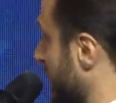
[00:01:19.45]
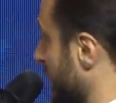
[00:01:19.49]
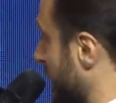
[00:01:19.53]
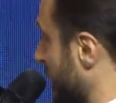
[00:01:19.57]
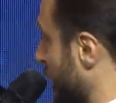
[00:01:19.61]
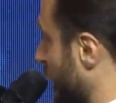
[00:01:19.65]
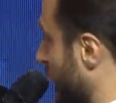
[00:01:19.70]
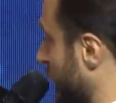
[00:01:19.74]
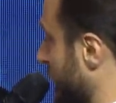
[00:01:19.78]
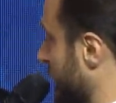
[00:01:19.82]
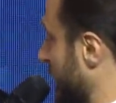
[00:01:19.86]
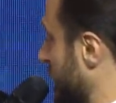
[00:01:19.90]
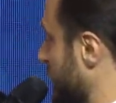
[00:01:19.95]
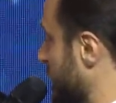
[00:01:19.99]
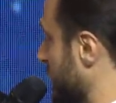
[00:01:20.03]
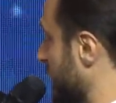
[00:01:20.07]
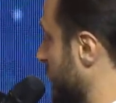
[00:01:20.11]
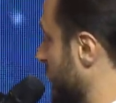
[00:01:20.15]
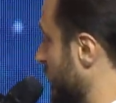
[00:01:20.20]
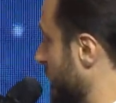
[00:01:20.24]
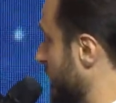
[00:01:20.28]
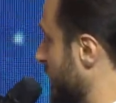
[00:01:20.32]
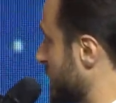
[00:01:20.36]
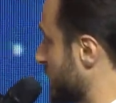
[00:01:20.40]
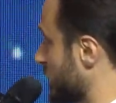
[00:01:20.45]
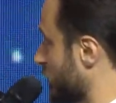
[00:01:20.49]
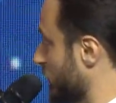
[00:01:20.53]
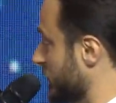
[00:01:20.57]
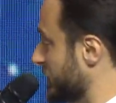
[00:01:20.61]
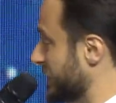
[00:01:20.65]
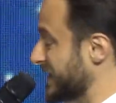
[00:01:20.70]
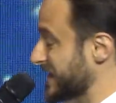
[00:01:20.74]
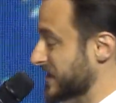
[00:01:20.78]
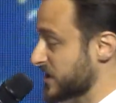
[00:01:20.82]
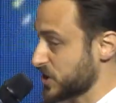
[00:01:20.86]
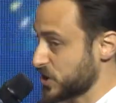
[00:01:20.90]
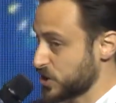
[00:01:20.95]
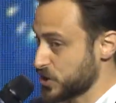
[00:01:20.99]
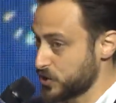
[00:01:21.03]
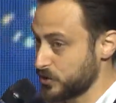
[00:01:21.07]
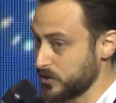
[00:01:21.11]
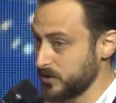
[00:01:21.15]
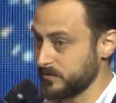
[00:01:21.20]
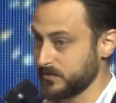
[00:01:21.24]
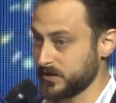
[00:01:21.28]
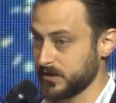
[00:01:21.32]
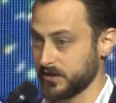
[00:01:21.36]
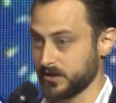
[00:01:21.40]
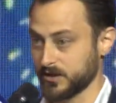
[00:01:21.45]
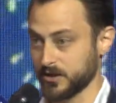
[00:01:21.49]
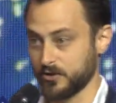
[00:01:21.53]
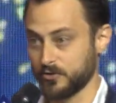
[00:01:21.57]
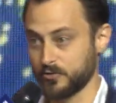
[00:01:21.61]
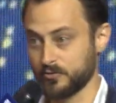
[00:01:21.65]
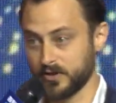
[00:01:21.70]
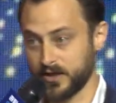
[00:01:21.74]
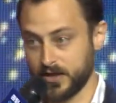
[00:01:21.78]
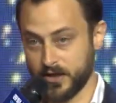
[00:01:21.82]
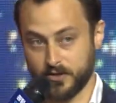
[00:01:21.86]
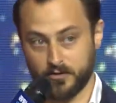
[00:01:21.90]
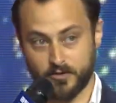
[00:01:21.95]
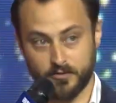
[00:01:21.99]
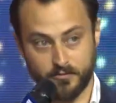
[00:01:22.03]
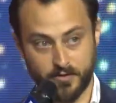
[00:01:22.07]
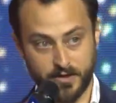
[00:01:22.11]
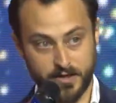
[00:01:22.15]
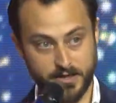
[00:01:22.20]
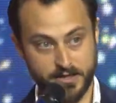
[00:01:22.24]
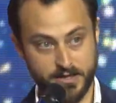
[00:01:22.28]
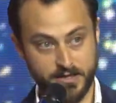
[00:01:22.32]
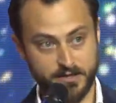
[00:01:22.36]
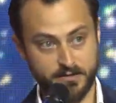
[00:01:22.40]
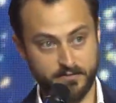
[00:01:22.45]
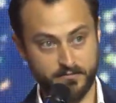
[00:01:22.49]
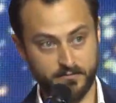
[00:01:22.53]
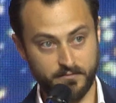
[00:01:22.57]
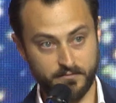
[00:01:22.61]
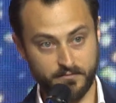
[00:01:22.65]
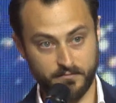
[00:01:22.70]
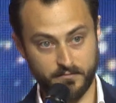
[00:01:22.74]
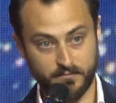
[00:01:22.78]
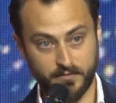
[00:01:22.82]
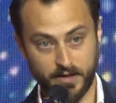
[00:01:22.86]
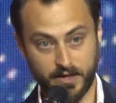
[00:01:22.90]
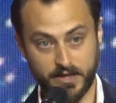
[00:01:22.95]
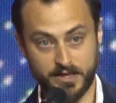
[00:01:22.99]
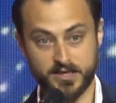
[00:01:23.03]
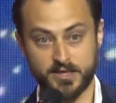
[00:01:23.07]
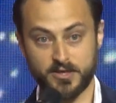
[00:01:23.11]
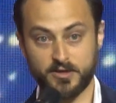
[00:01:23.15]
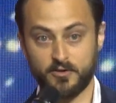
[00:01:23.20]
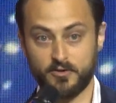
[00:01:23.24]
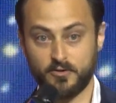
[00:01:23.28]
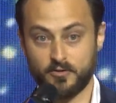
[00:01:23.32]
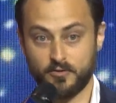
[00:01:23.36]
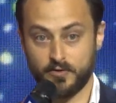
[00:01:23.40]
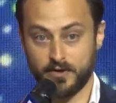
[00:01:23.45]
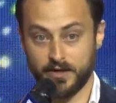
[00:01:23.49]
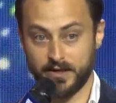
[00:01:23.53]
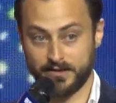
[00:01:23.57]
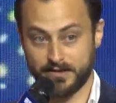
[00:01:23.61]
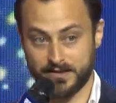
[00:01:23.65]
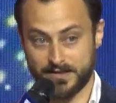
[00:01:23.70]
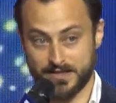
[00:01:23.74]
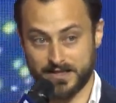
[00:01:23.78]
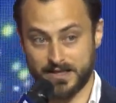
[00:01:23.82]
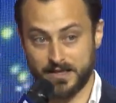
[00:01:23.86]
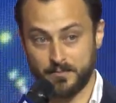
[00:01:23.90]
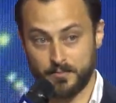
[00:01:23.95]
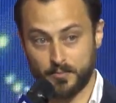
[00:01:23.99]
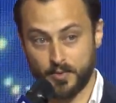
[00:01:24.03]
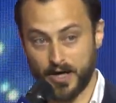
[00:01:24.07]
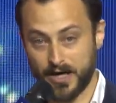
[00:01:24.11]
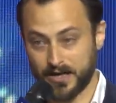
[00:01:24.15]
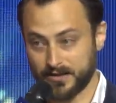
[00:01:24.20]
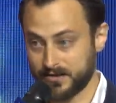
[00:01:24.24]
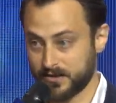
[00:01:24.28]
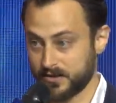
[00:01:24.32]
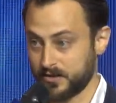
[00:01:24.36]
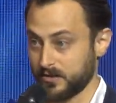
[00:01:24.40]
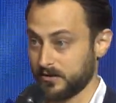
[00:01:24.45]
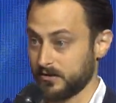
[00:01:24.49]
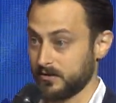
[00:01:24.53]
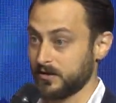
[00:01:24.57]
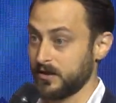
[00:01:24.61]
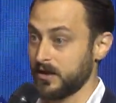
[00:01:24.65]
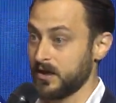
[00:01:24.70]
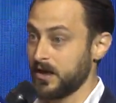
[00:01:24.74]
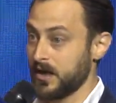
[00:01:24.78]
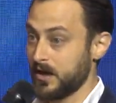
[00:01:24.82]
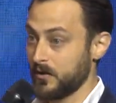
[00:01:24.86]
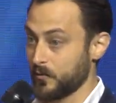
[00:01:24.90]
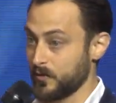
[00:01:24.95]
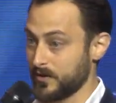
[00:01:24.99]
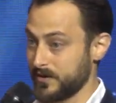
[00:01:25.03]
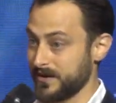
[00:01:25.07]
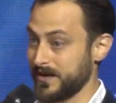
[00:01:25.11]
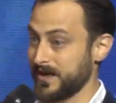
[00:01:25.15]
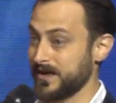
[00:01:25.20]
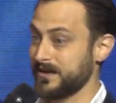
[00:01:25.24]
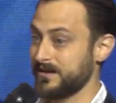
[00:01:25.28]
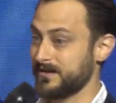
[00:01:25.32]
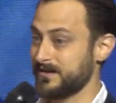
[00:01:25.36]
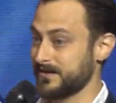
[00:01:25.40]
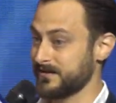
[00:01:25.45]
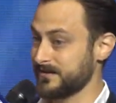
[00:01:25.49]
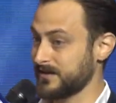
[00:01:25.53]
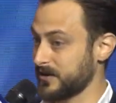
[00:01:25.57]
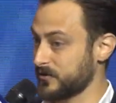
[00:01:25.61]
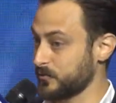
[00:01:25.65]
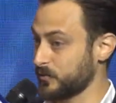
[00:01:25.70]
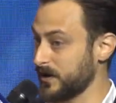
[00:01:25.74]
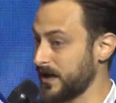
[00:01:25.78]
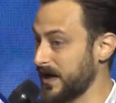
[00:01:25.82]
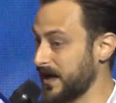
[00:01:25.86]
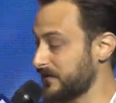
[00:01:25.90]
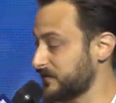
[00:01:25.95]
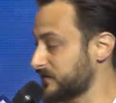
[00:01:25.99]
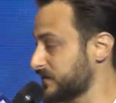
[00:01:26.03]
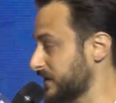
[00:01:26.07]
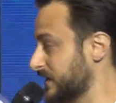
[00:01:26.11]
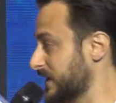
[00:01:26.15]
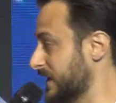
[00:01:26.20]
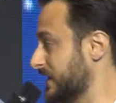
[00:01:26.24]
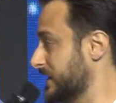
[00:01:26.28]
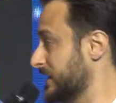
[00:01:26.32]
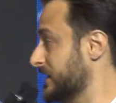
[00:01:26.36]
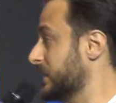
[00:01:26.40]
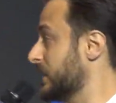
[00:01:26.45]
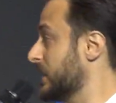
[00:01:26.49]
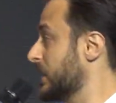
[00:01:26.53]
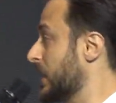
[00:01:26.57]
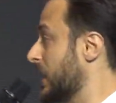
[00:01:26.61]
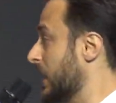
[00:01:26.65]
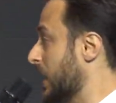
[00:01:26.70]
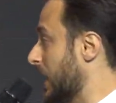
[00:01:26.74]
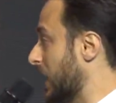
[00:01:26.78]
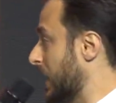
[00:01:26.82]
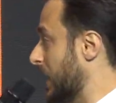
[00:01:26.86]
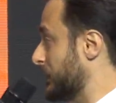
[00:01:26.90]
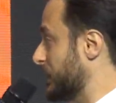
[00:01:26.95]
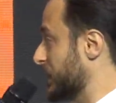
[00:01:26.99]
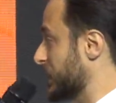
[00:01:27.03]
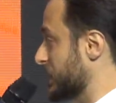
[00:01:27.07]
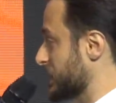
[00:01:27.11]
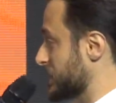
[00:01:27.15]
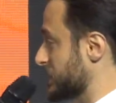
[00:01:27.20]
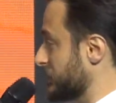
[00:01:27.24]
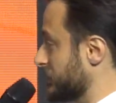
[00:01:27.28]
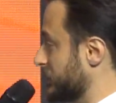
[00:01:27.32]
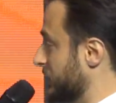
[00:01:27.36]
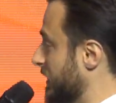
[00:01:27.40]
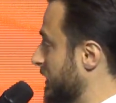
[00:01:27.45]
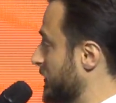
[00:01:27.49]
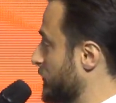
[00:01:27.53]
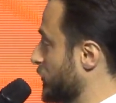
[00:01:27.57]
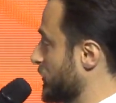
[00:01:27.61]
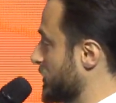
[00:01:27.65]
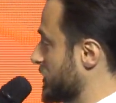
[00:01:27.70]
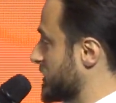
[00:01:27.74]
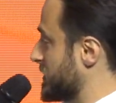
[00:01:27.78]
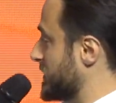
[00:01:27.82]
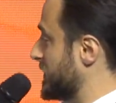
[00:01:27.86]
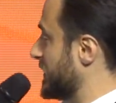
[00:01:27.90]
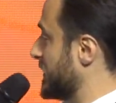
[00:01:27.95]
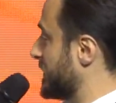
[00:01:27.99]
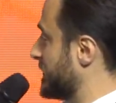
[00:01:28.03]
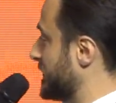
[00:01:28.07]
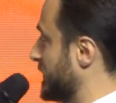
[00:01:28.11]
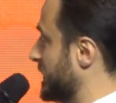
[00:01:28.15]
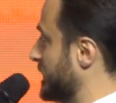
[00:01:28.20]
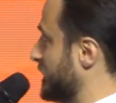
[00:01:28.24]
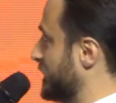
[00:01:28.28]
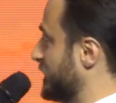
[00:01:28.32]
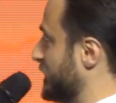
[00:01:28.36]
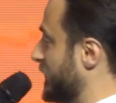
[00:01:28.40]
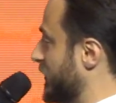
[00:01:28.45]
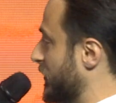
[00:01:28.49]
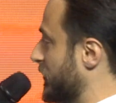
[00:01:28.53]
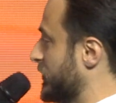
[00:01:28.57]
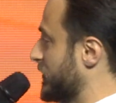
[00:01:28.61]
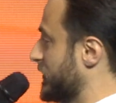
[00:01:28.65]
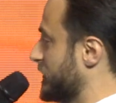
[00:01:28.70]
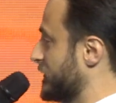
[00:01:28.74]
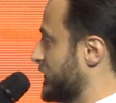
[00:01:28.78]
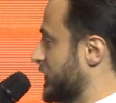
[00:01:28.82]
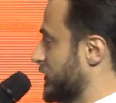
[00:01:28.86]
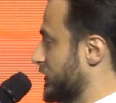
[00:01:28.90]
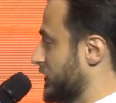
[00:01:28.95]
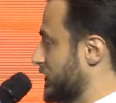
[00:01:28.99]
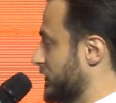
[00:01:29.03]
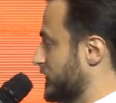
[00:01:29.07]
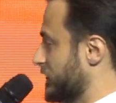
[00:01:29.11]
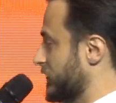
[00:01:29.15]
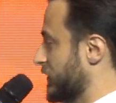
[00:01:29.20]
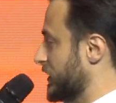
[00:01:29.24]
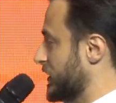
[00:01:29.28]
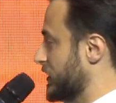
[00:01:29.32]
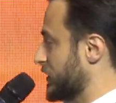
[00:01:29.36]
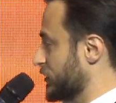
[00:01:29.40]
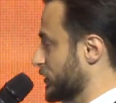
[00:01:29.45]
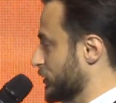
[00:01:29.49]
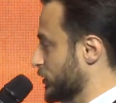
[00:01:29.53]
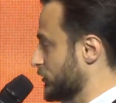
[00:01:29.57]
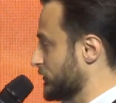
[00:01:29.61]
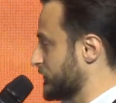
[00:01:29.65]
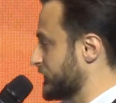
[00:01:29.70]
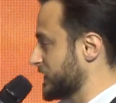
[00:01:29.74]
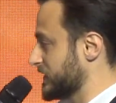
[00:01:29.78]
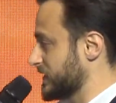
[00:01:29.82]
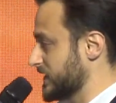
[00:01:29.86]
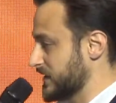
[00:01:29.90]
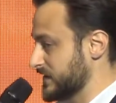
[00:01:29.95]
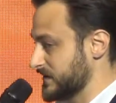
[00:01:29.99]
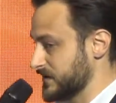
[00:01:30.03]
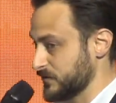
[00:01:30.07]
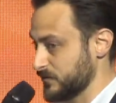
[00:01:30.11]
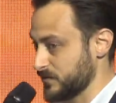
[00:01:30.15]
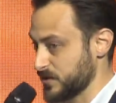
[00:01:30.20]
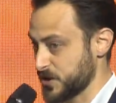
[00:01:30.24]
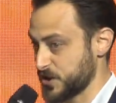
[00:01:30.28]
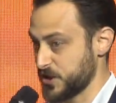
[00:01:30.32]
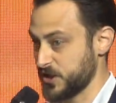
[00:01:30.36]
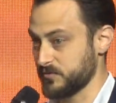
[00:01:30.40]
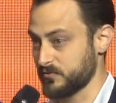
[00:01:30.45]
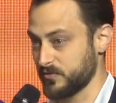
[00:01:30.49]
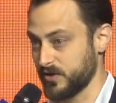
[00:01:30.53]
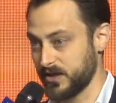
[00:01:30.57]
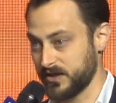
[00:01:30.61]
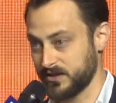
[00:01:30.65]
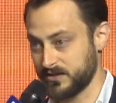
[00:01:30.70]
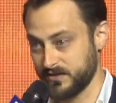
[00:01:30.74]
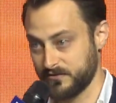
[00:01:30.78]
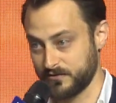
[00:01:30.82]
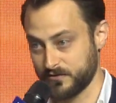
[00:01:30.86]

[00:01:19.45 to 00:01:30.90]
1,000 qubits with extremely low error rates. Right? So it is impractical with anything that we have today, because today we're still at a very, very, very low fidelity regime relative